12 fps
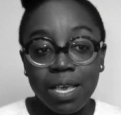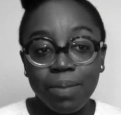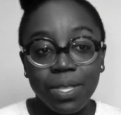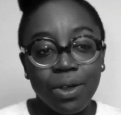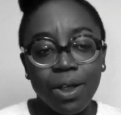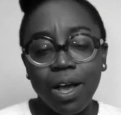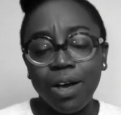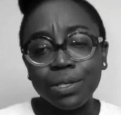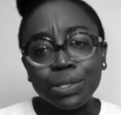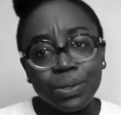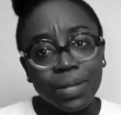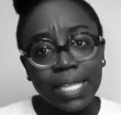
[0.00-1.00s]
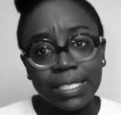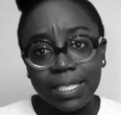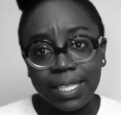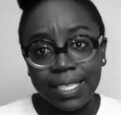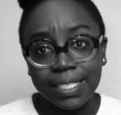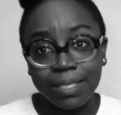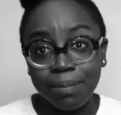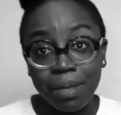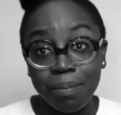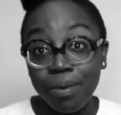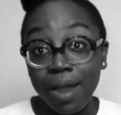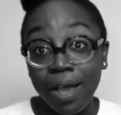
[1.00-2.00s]
There are also lots of things to be
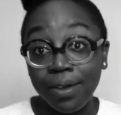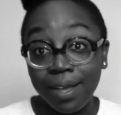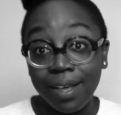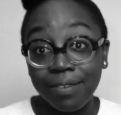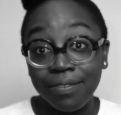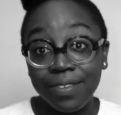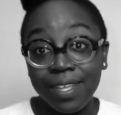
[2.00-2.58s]
proud of,